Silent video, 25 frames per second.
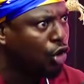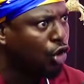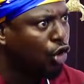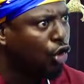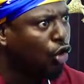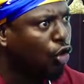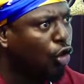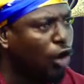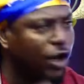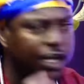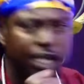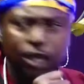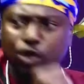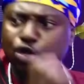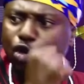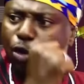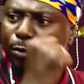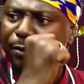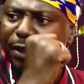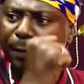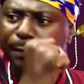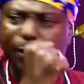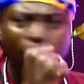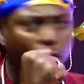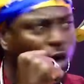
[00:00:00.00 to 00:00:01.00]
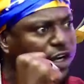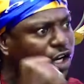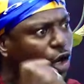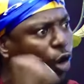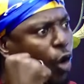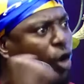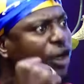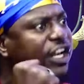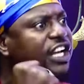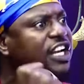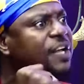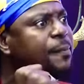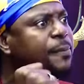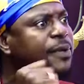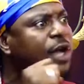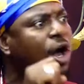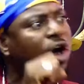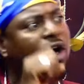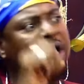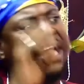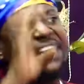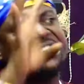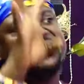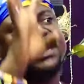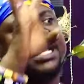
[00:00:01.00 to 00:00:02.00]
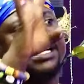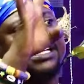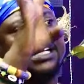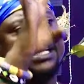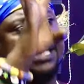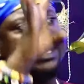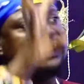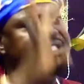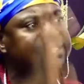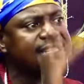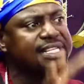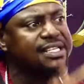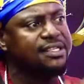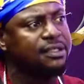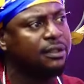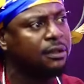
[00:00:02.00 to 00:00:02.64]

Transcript: Only to me be only who need be or cats a dinetti.